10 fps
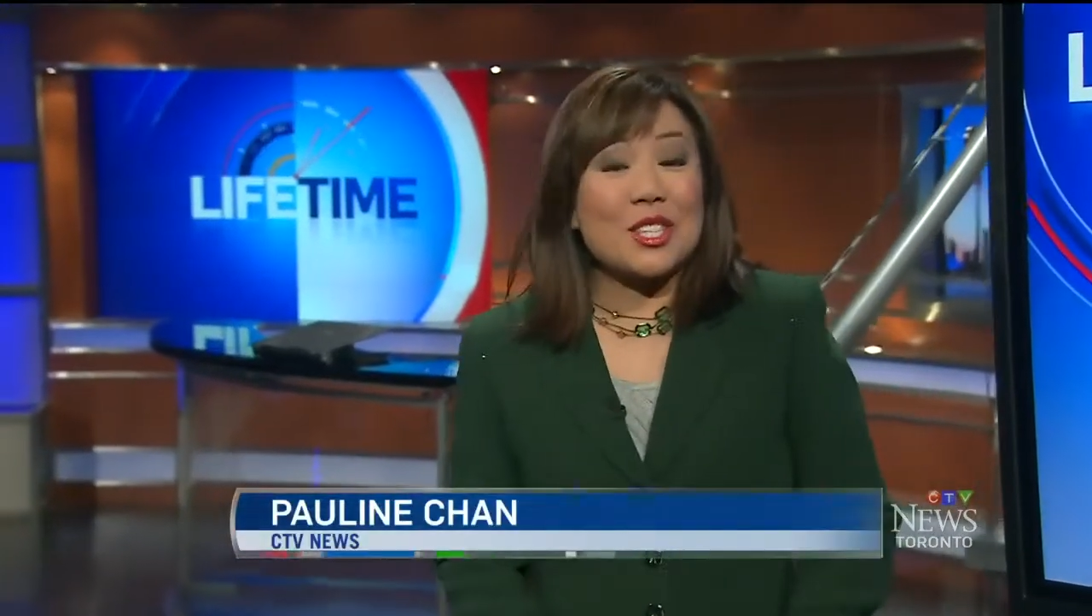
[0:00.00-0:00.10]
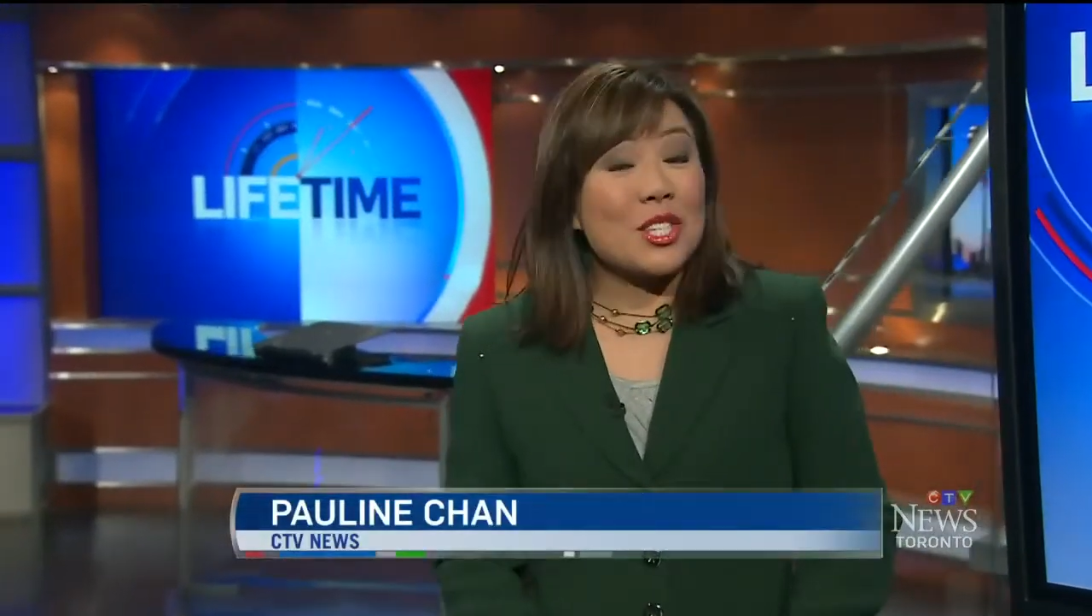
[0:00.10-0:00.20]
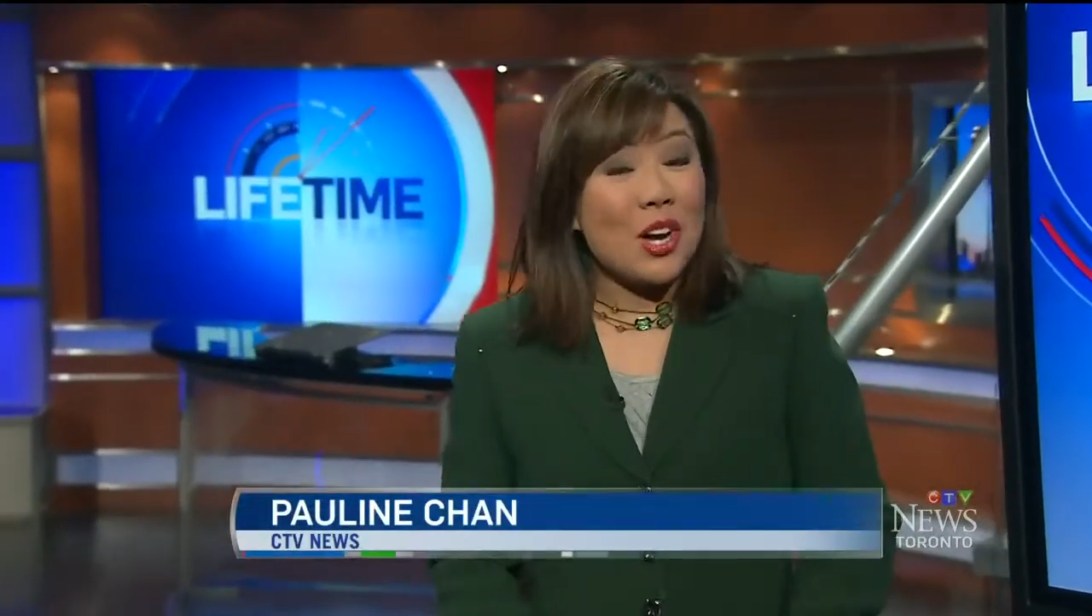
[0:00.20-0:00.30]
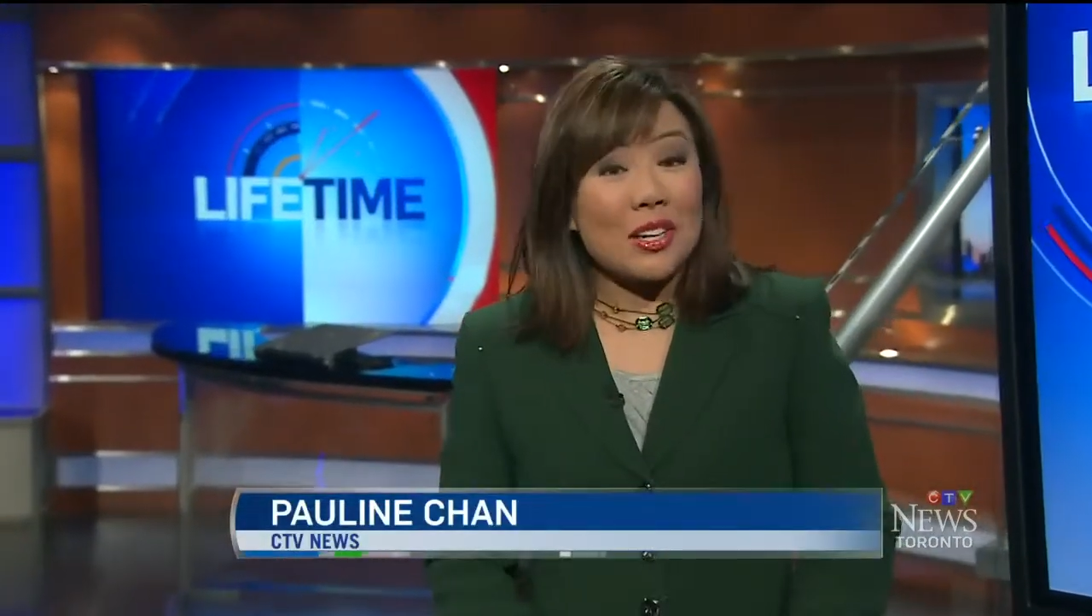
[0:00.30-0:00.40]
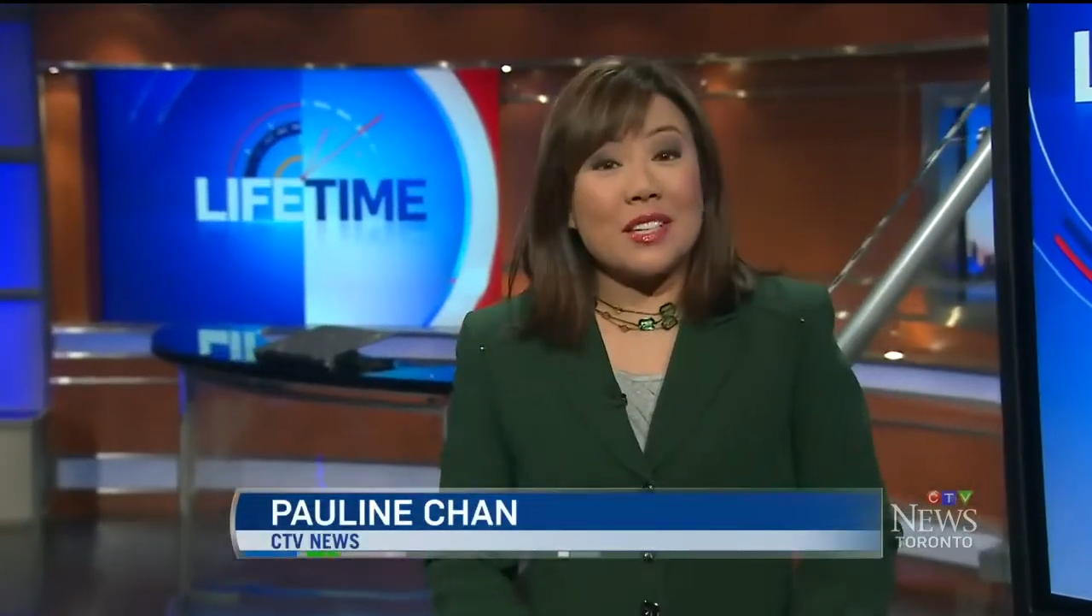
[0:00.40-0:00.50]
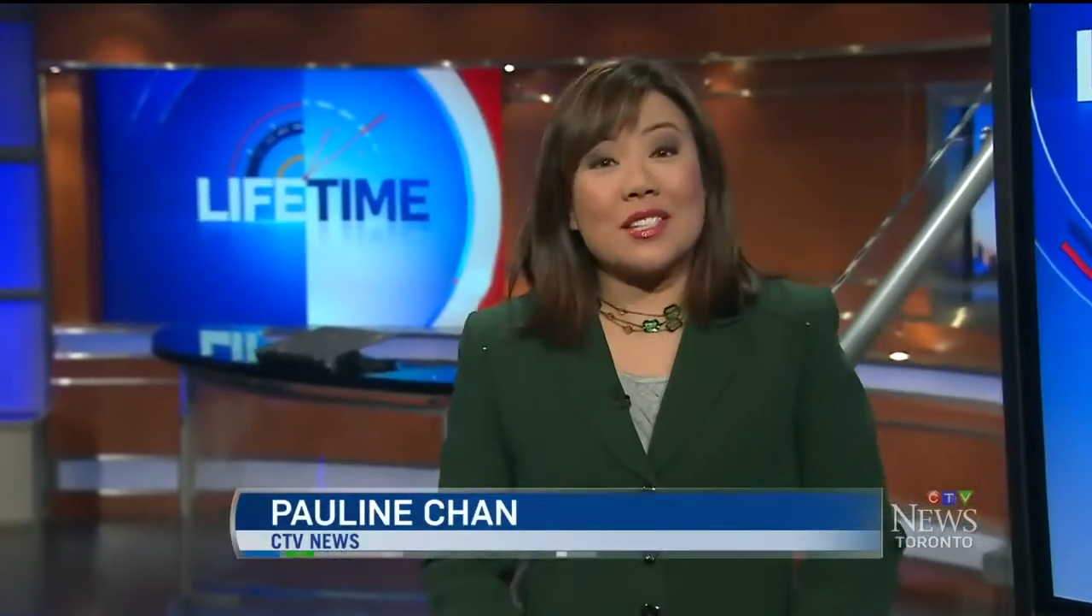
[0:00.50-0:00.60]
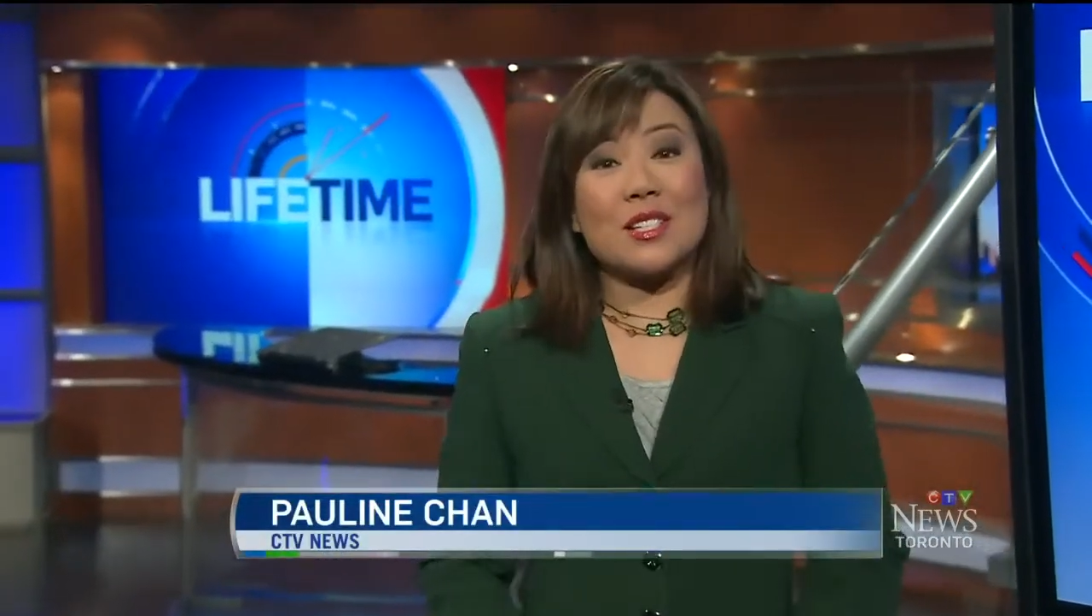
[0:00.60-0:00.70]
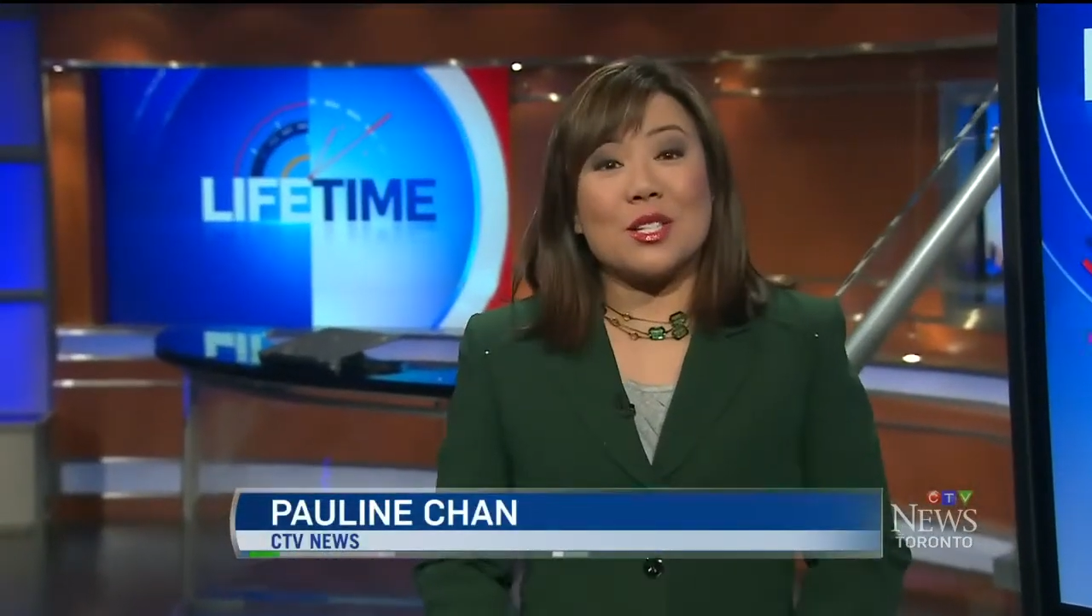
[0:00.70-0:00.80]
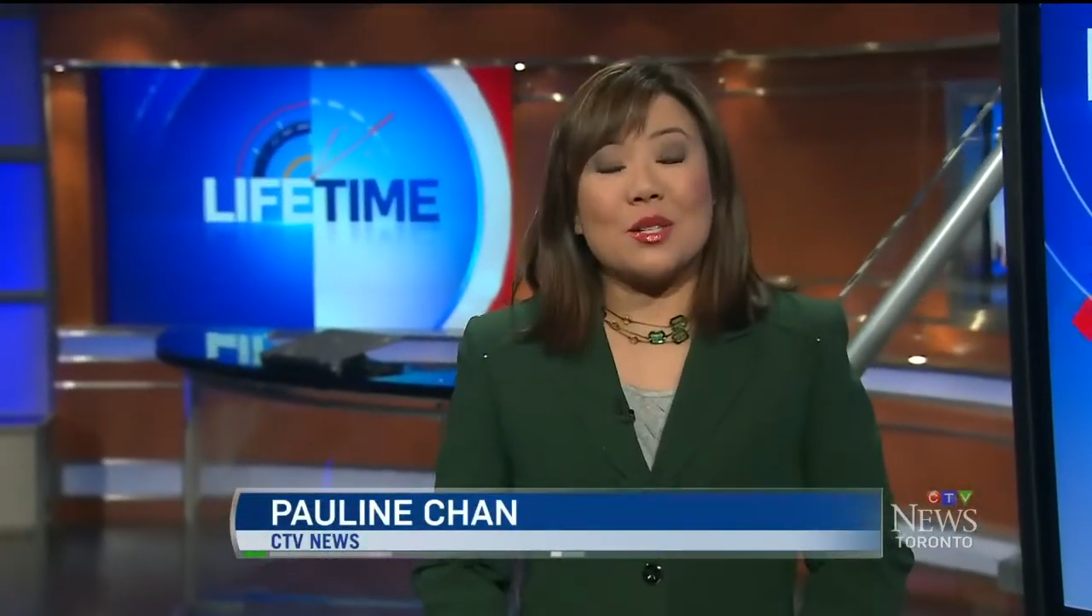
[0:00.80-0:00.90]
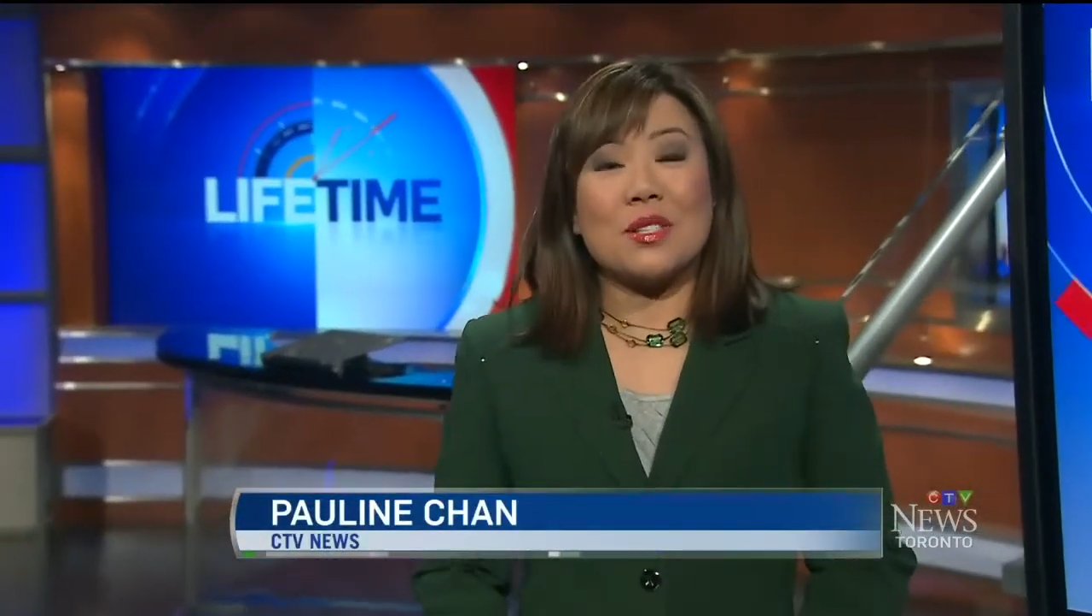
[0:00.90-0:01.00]
the Salk
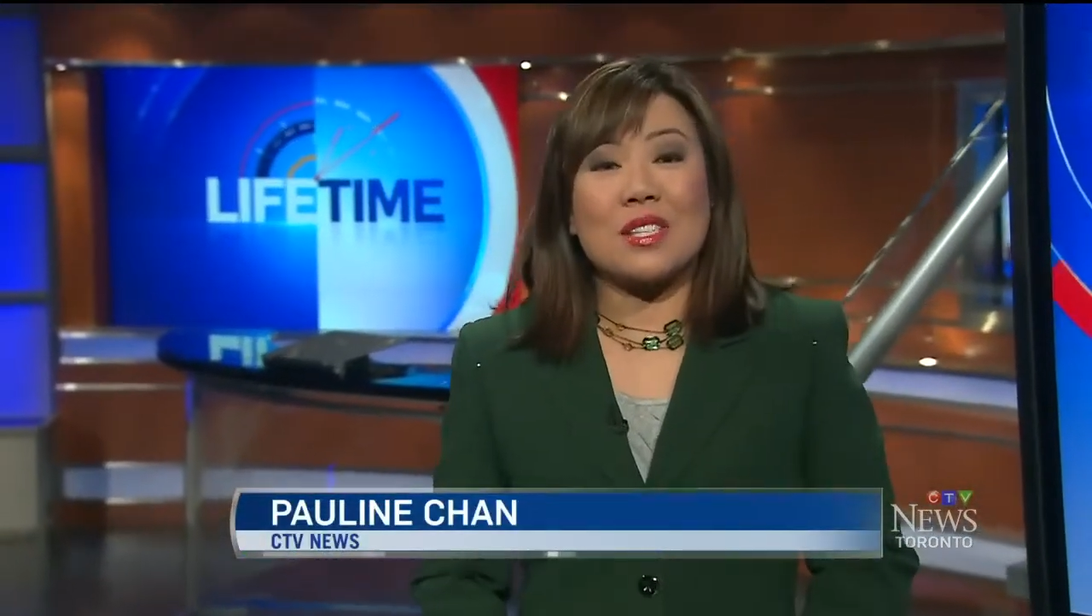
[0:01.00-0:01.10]
Institute